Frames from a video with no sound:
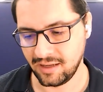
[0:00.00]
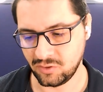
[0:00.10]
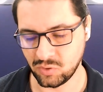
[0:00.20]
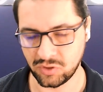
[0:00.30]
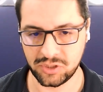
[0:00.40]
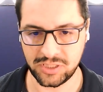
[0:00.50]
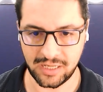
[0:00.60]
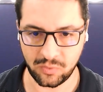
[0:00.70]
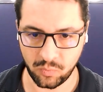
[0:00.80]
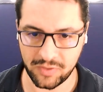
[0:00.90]
to
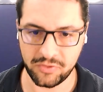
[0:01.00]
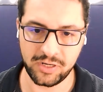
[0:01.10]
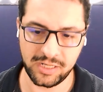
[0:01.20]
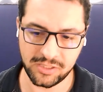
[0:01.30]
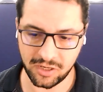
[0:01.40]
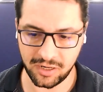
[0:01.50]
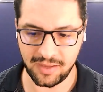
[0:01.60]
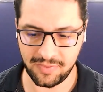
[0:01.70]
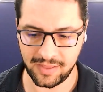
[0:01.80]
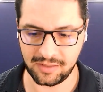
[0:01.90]
understand what their needs are,
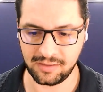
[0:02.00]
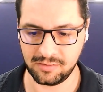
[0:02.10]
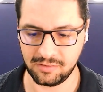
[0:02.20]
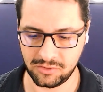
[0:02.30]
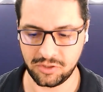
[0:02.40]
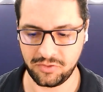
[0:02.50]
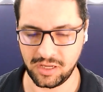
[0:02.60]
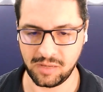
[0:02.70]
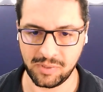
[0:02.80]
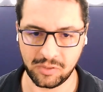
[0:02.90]
and then start
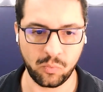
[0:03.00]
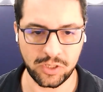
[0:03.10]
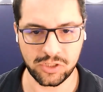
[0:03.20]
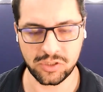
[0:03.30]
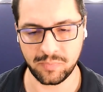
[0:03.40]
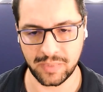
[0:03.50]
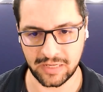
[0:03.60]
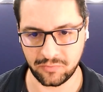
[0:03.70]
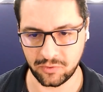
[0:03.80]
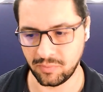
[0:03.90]
thinking about which is the
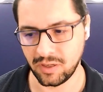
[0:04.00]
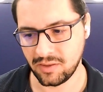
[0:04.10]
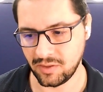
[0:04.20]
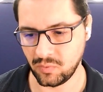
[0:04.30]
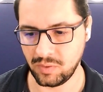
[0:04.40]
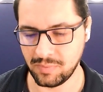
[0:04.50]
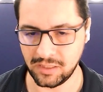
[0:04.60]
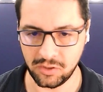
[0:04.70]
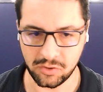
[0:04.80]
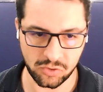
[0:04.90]
platform that we might
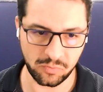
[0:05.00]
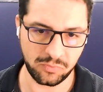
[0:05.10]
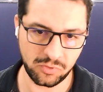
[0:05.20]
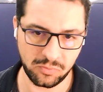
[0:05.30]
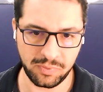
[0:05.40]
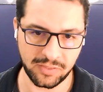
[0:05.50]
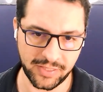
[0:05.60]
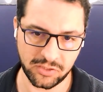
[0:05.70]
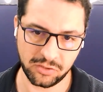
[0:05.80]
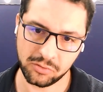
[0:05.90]
use to build
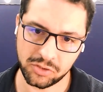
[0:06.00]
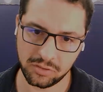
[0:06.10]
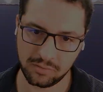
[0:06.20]
that solution.